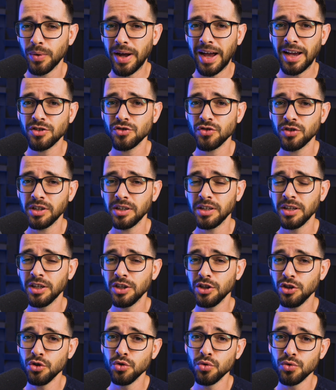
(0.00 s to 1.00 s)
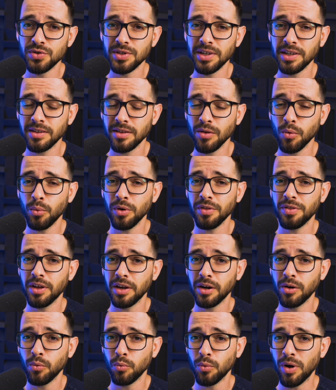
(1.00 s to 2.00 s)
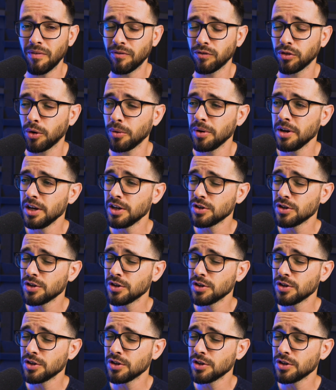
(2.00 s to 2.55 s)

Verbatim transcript: actually use it within Webflow.